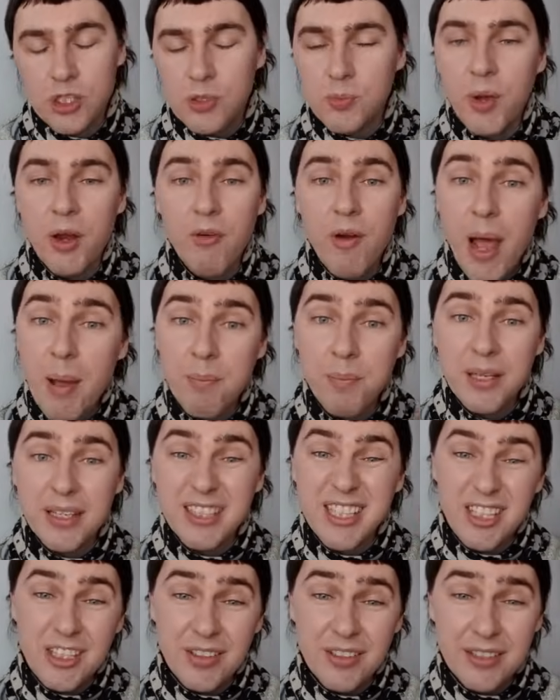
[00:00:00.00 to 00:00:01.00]
by ramping
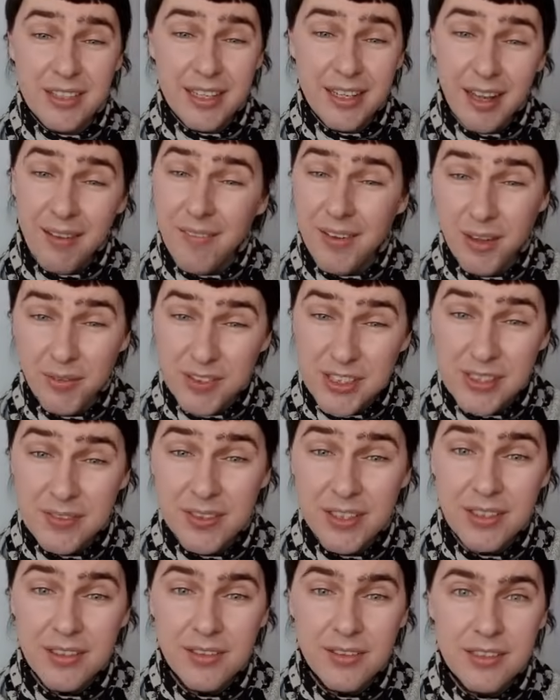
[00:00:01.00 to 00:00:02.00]
the level of
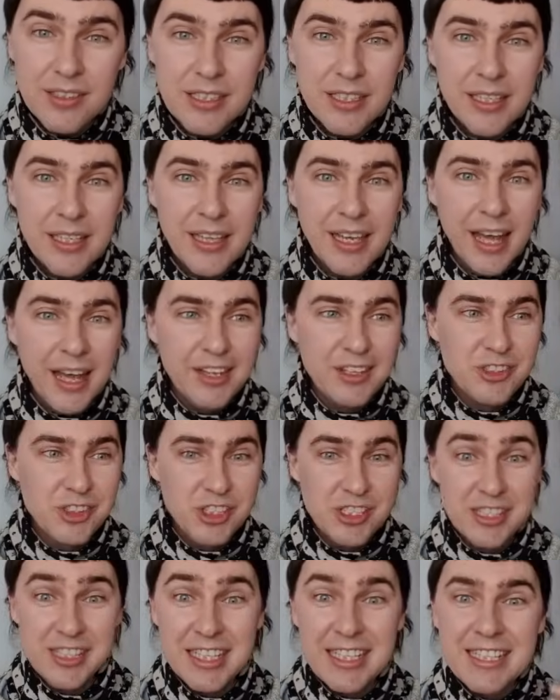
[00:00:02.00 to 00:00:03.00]
difficulty and
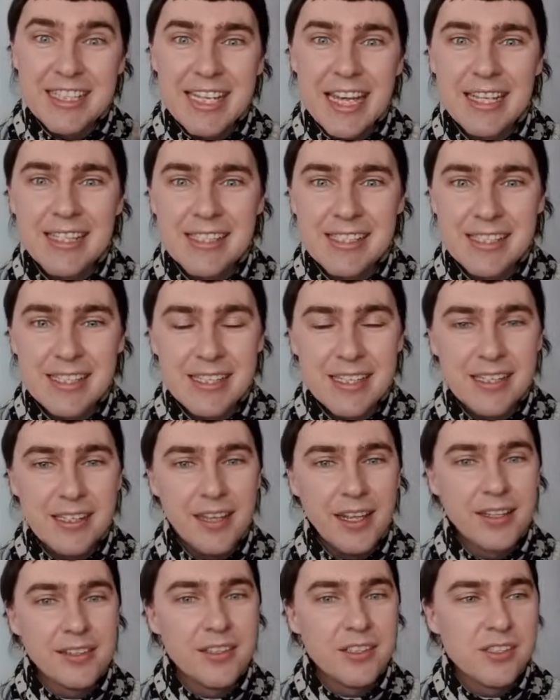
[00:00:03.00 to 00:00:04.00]
just the intensity.
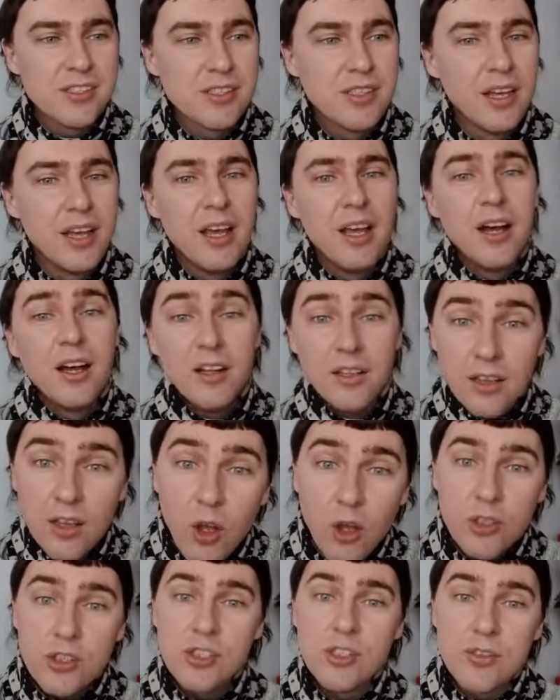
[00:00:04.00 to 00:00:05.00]
Like there's
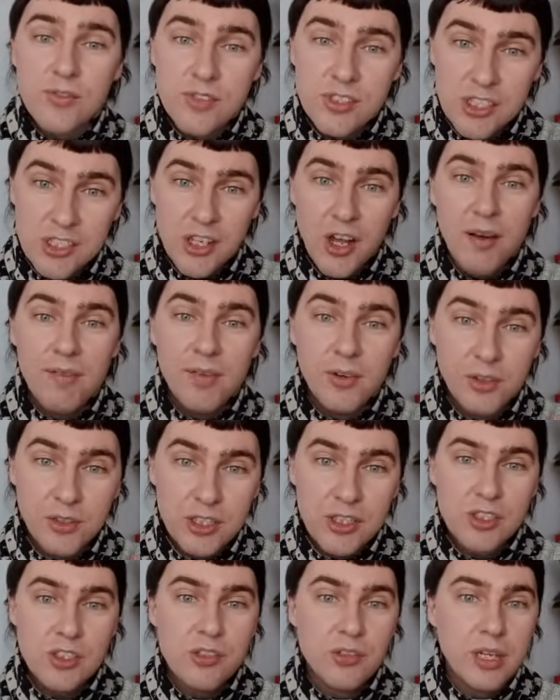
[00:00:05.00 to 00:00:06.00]
lots of stuff on
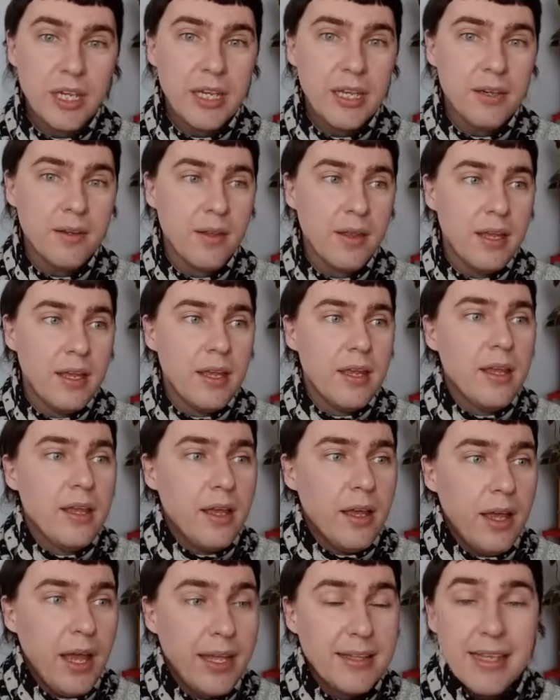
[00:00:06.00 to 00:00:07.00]
the screen
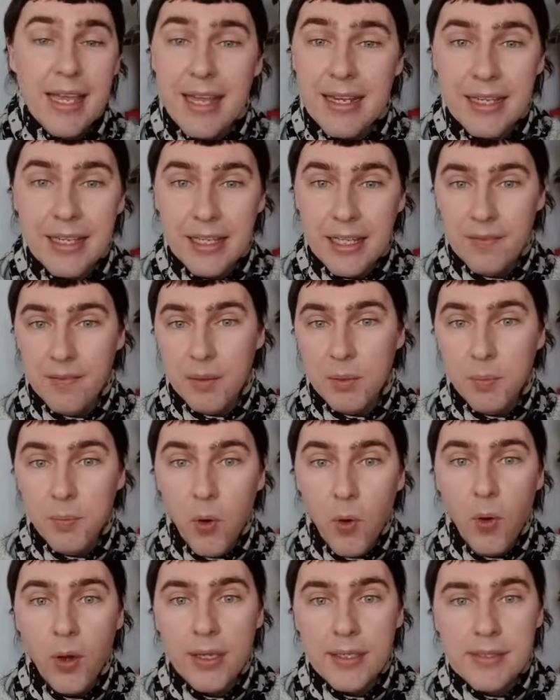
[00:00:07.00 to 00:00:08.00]
at any given
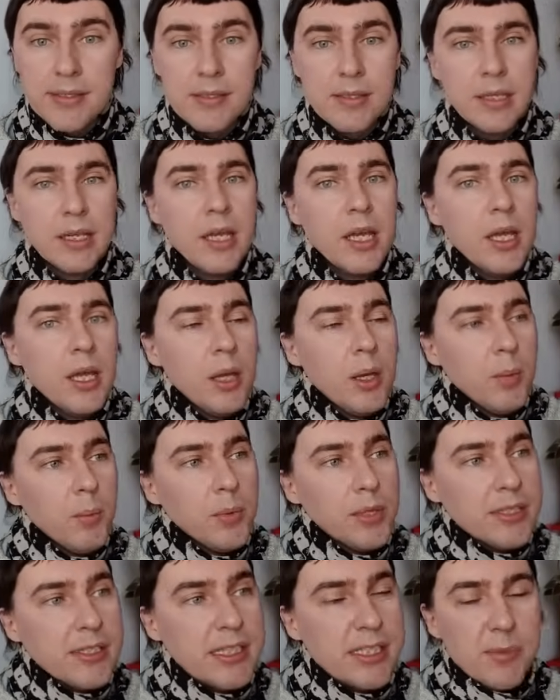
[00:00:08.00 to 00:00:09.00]
point. But